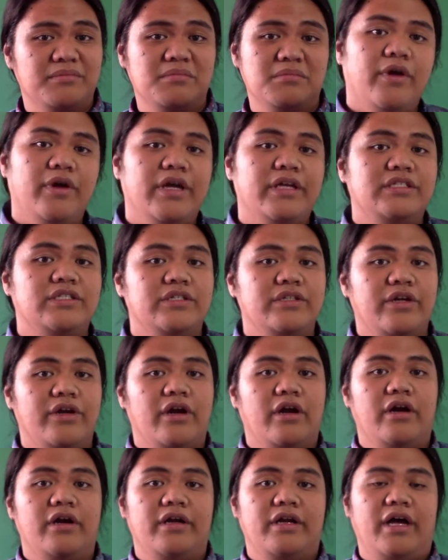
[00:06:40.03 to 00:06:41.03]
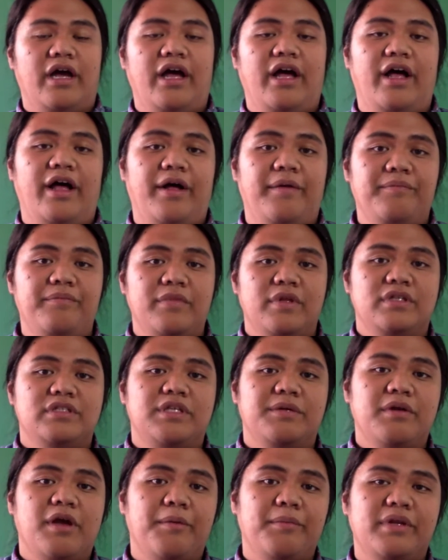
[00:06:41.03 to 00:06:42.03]
Okay, so there are
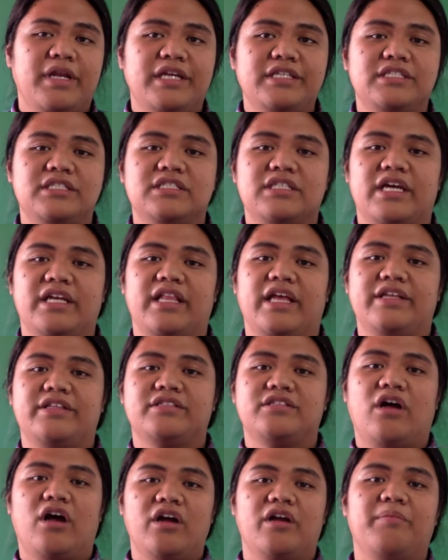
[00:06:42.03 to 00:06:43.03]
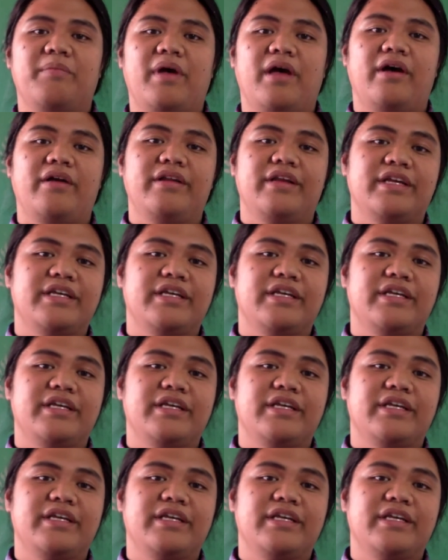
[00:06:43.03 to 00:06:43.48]
some combinations I like to talk about.